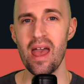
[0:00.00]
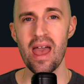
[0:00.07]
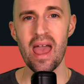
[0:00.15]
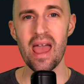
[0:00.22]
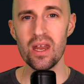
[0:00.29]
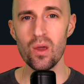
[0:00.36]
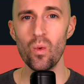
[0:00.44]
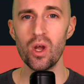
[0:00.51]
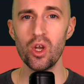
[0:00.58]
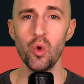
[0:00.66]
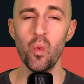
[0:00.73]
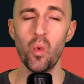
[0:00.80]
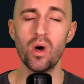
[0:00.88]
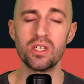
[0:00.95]
anyone
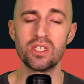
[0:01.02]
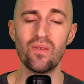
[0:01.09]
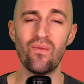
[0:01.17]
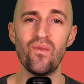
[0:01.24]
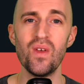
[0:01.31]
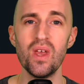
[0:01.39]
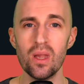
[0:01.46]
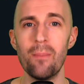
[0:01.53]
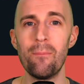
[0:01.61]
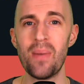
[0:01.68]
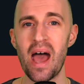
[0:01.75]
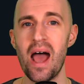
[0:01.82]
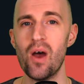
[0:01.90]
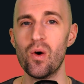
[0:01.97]
who wants to feel
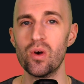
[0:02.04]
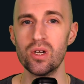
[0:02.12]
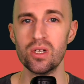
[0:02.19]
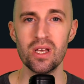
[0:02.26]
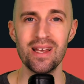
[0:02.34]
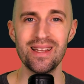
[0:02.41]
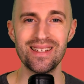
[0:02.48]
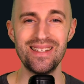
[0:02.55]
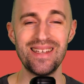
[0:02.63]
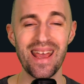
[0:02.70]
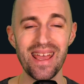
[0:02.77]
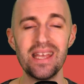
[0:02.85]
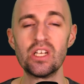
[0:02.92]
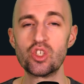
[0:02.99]
empowered to
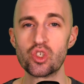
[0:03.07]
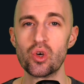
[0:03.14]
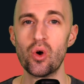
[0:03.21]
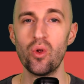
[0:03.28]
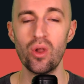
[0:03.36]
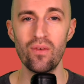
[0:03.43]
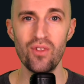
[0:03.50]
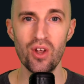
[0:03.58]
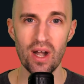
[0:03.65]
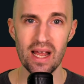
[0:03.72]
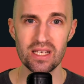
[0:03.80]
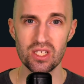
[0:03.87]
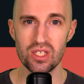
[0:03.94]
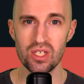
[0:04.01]
take control of their
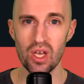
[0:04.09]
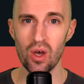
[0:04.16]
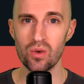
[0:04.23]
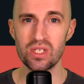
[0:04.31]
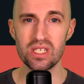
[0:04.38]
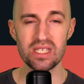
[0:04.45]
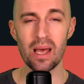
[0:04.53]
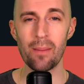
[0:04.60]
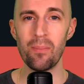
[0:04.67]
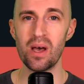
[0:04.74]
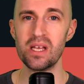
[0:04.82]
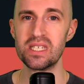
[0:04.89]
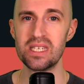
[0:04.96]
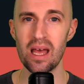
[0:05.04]
SEO step by
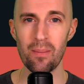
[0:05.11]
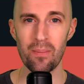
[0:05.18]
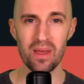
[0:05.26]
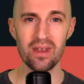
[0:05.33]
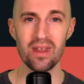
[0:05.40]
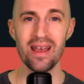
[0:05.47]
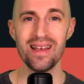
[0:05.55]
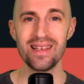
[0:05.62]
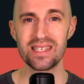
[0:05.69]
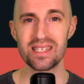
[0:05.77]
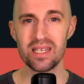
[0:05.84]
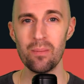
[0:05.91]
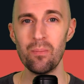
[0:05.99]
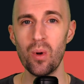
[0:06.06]
step in
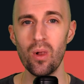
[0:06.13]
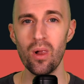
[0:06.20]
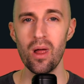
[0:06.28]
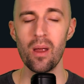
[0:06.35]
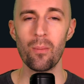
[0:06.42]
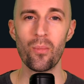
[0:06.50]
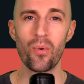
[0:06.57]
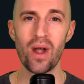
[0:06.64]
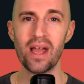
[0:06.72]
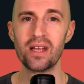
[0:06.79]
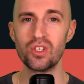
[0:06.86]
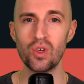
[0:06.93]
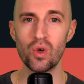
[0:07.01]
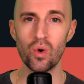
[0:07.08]
simple,
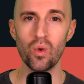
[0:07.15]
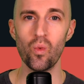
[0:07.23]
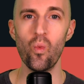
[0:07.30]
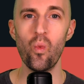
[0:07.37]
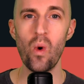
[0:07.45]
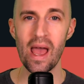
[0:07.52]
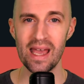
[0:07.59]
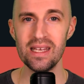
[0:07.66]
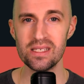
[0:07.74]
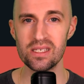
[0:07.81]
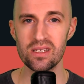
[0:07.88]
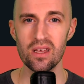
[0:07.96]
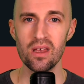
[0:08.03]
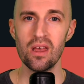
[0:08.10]
practical
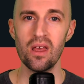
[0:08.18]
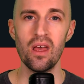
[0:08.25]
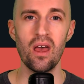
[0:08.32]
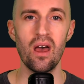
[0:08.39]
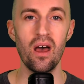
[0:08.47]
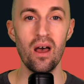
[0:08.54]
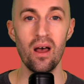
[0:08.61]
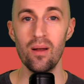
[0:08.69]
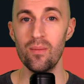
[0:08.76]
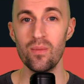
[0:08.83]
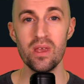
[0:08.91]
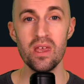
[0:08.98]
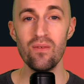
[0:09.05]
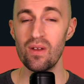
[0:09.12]
ways.
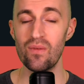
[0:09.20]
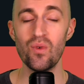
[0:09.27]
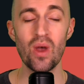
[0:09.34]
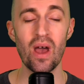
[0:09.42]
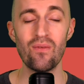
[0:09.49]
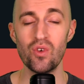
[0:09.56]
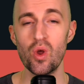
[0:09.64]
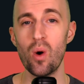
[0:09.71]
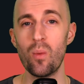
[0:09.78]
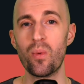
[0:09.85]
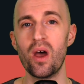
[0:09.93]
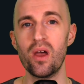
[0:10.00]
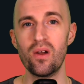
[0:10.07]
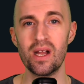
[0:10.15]
Even if you have no
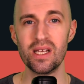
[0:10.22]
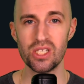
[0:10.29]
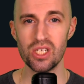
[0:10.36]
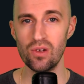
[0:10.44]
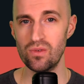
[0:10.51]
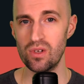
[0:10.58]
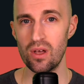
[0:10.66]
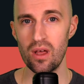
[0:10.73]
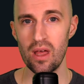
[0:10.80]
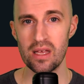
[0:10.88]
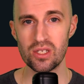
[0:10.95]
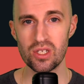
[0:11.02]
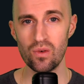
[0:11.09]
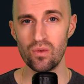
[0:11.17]
prior
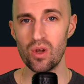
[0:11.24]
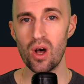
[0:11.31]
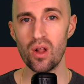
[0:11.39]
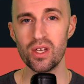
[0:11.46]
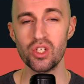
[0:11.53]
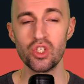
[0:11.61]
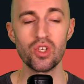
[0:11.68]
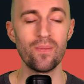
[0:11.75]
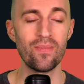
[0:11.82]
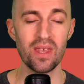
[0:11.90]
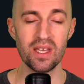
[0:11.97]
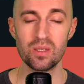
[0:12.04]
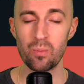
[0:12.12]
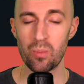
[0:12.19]
SEO knowledge,
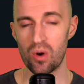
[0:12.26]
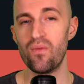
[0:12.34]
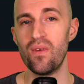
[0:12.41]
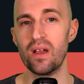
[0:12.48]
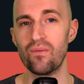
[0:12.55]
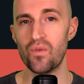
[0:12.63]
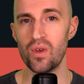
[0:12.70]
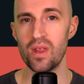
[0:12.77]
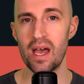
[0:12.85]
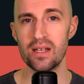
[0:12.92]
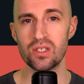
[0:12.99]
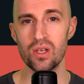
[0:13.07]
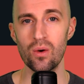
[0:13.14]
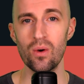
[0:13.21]
it's perfect for that.
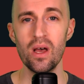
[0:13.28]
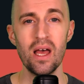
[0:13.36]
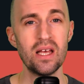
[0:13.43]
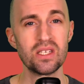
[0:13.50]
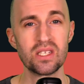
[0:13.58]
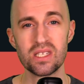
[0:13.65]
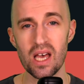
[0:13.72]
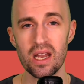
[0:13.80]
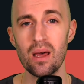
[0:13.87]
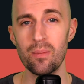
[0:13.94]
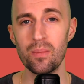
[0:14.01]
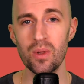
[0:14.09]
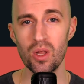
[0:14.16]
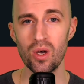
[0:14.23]
So sign up
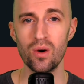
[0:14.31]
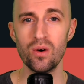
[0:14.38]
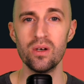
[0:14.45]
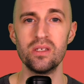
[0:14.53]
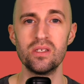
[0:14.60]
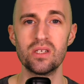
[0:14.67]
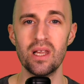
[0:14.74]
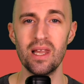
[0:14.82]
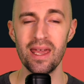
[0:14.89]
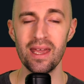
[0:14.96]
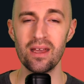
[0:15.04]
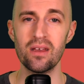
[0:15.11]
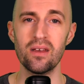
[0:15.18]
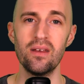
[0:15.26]
below. There's a
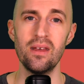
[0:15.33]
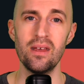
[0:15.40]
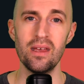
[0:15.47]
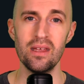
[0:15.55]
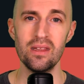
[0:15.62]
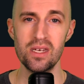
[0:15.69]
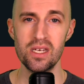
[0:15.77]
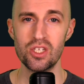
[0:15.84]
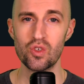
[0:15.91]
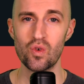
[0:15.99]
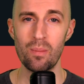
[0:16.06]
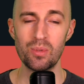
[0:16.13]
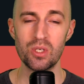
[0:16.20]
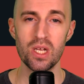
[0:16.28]
link in the
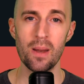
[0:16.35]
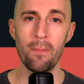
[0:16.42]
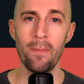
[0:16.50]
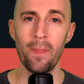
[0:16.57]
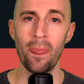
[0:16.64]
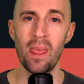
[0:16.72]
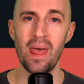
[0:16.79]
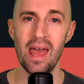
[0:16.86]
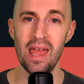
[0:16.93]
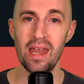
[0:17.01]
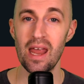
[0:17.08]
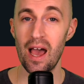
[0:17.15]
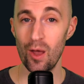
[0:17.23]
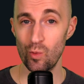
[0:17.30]
description,
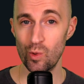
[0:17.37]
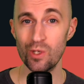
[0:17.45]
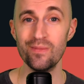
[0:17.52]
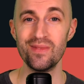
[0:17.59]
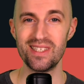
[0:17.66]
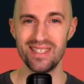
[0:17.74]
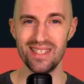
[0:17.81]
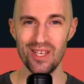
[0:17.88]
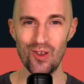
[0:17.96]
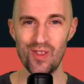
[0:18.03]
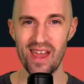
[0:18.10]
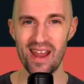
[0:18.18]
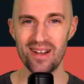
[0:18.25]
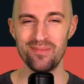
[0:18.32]
and I will see you
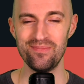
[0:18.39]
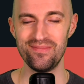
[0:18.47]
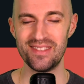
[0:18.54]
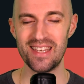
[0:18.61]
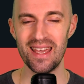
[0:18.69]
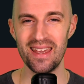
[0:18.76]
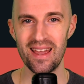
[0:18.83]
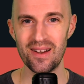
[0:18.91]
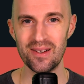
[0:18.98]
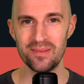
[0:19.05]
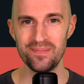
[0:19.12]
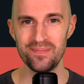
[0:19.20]
there. Take care.